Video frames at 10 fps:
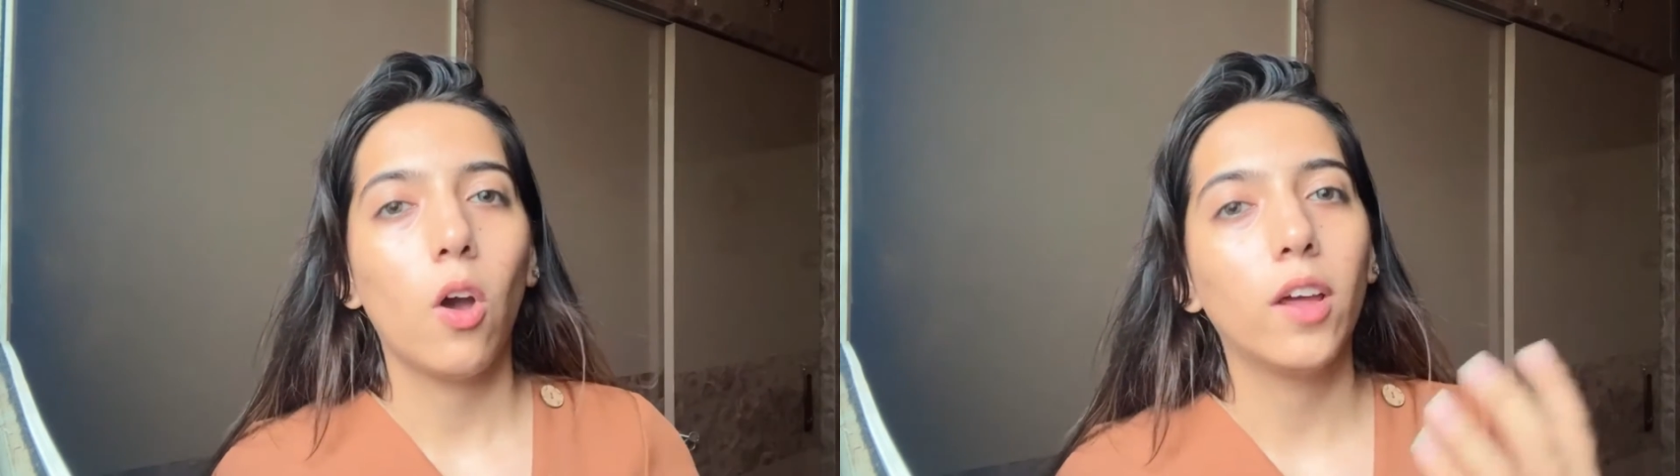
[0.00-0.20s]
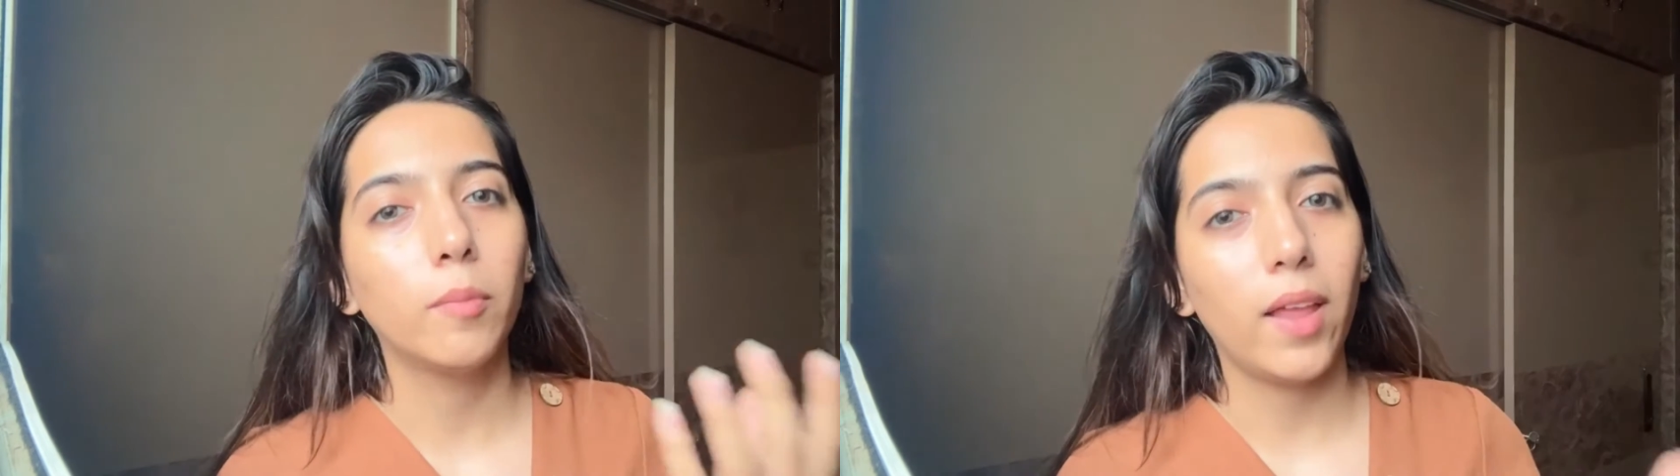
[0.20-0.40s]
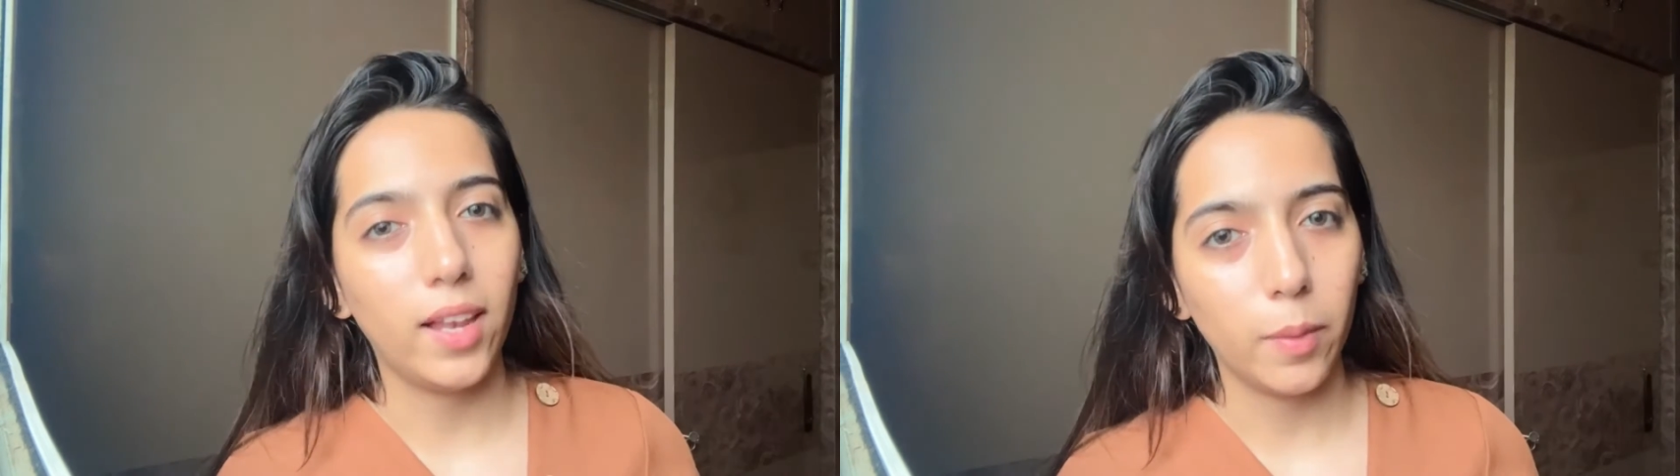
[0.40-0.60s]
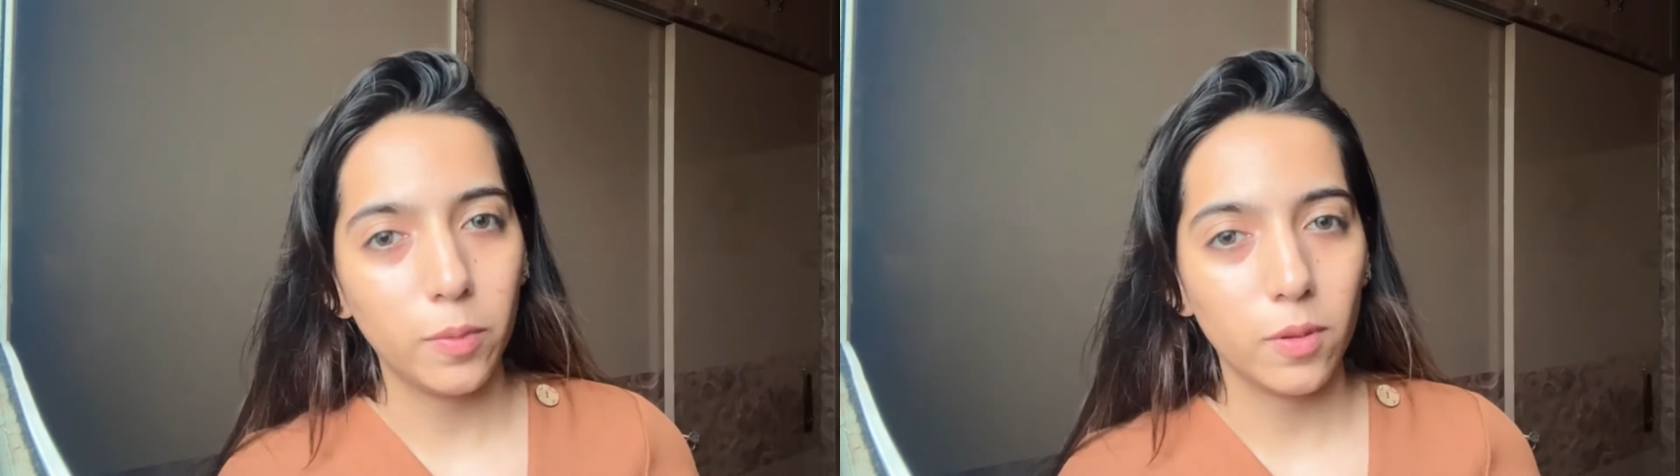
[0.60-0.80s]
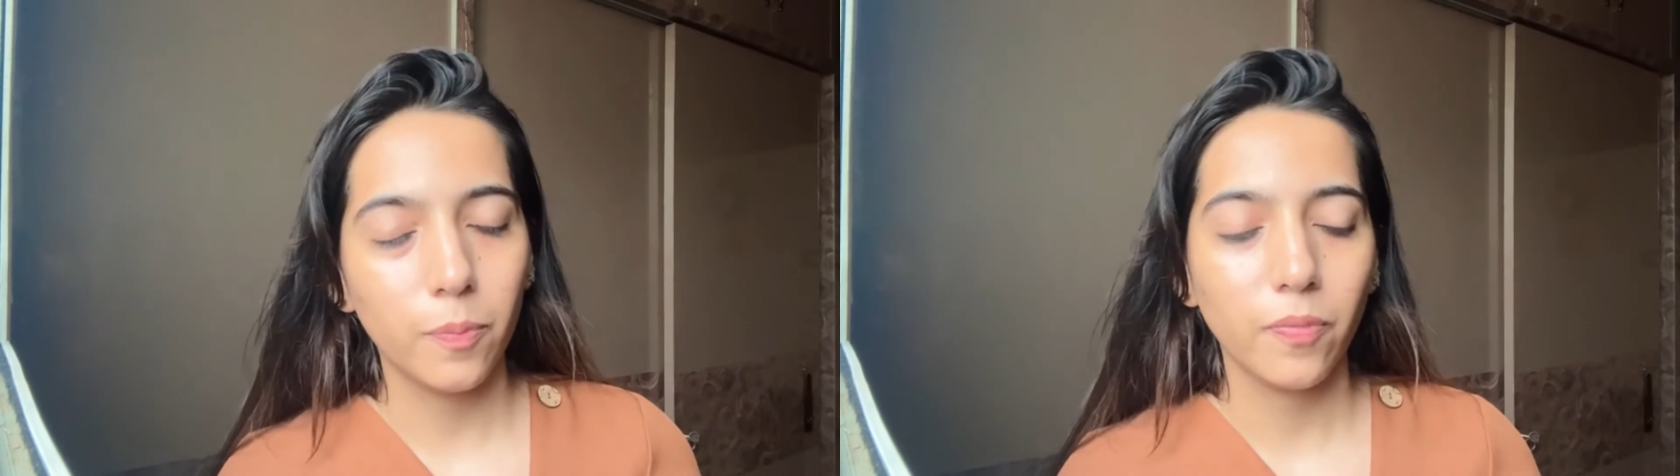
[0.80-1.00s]
on my
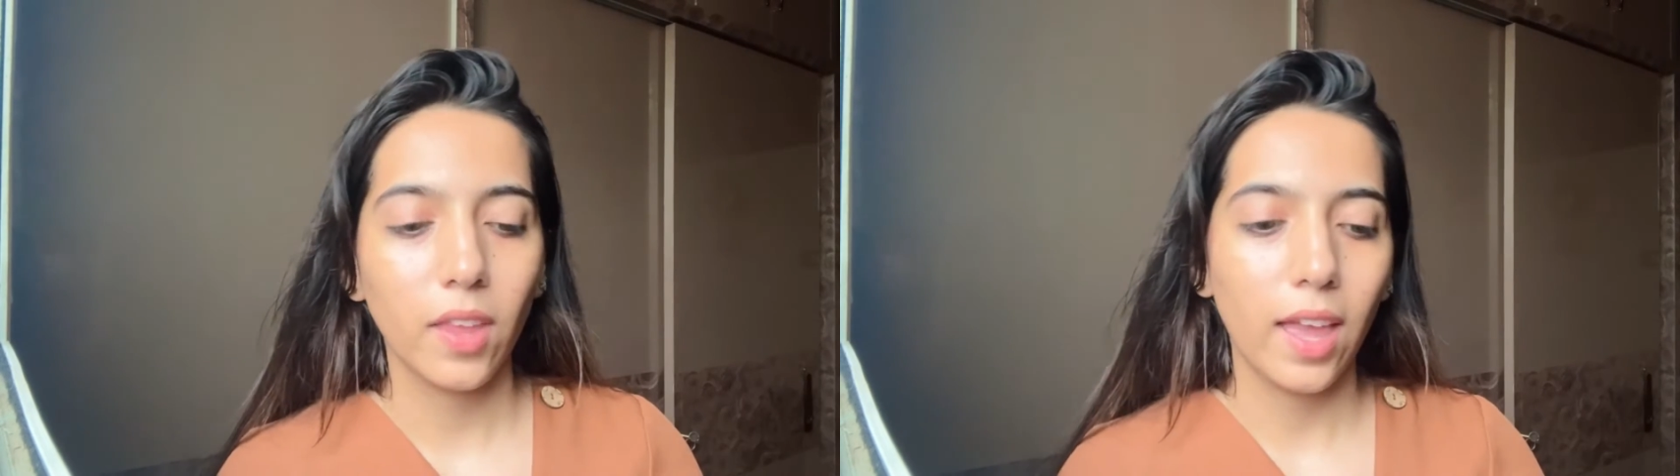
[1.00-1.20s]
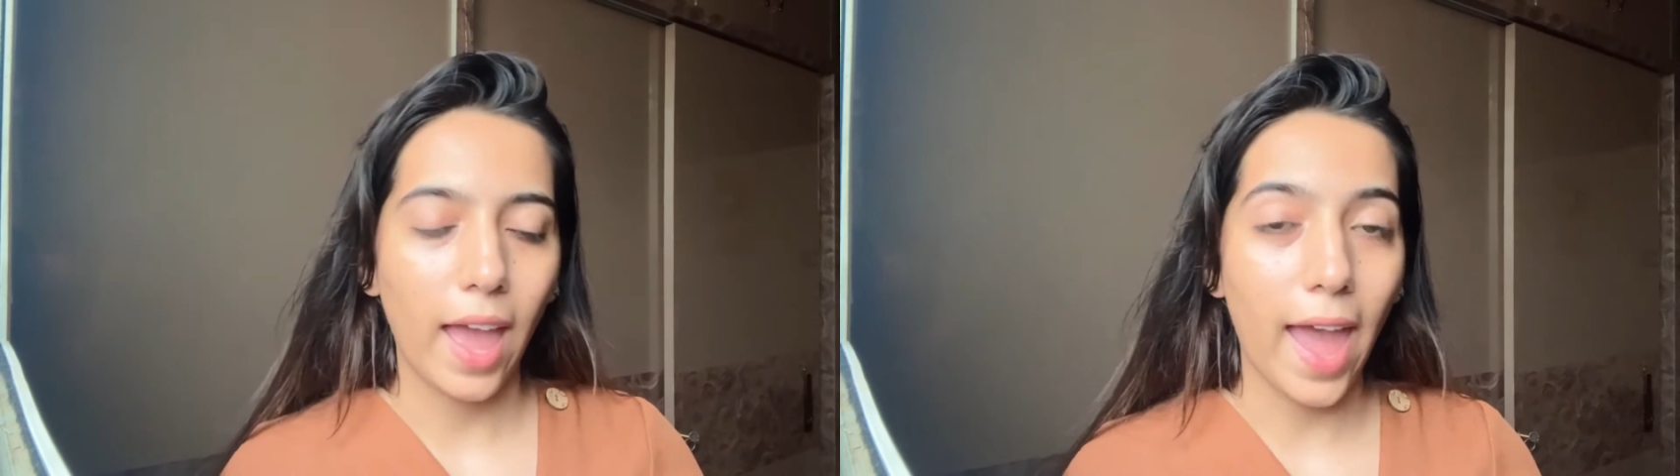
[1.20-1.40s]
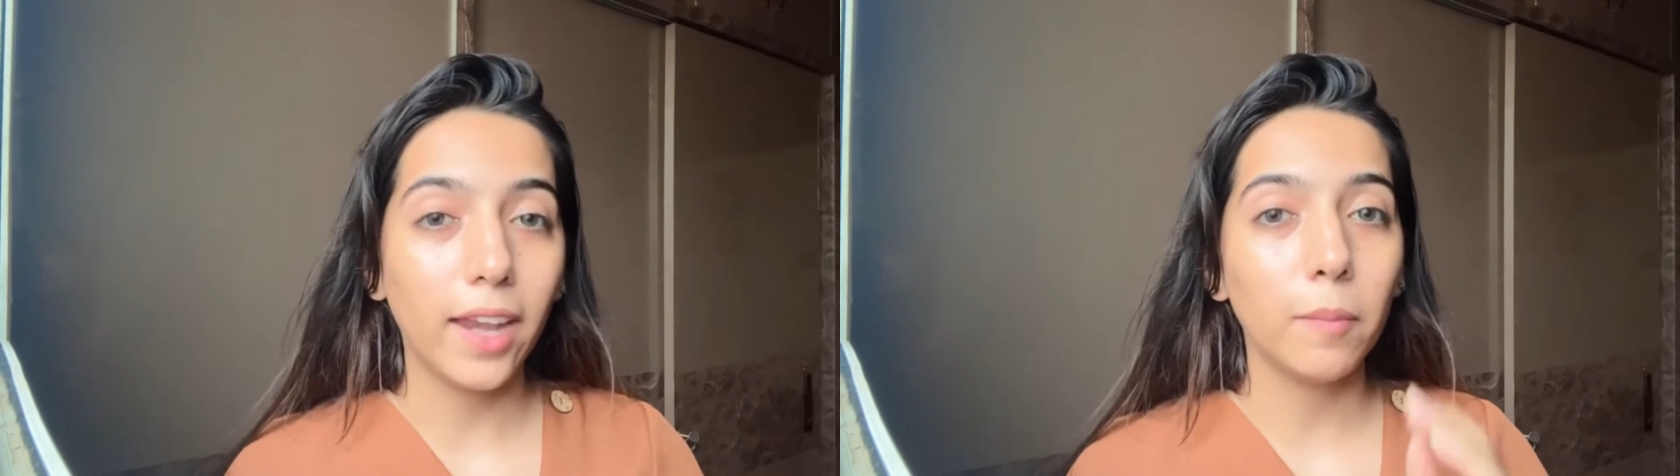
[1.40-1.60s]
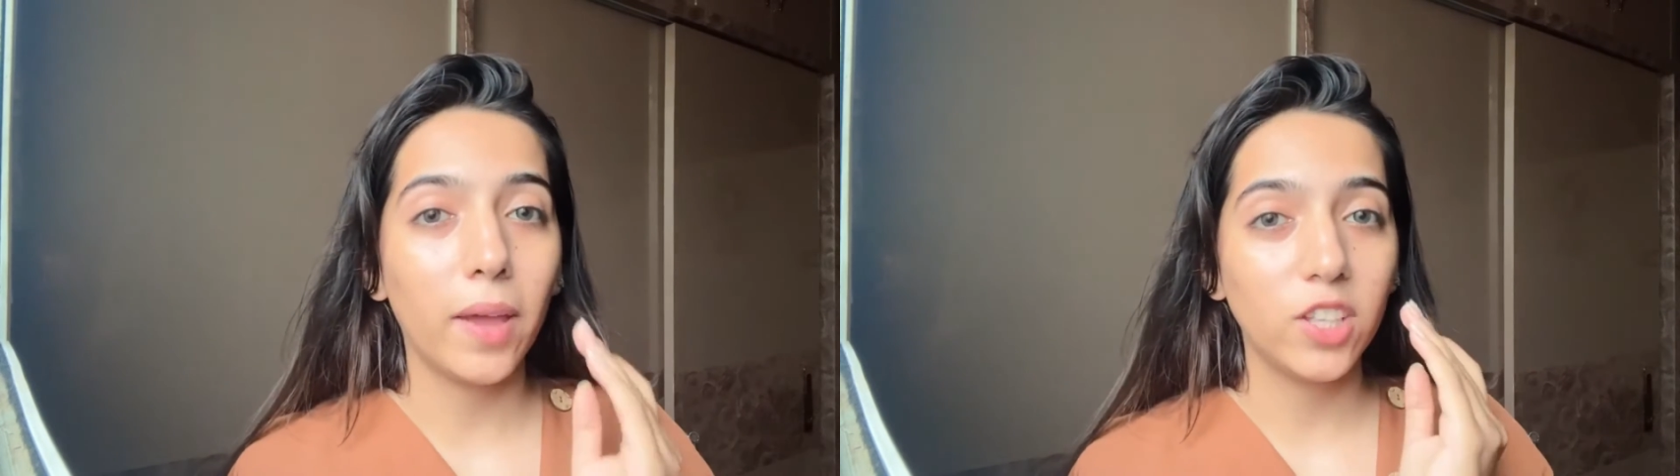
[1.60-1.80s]
lips and